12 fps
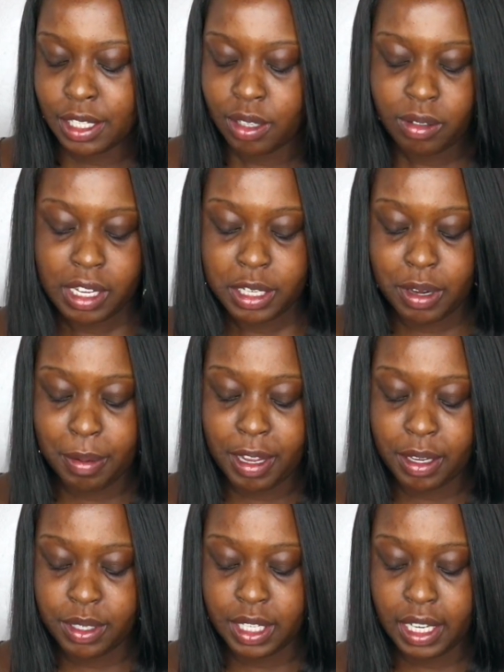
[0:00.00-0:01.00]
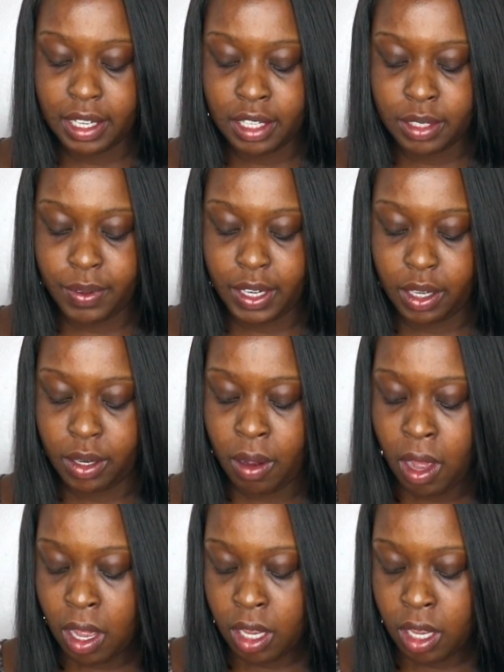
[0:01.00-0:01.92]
so that's why I'm not using it in this video.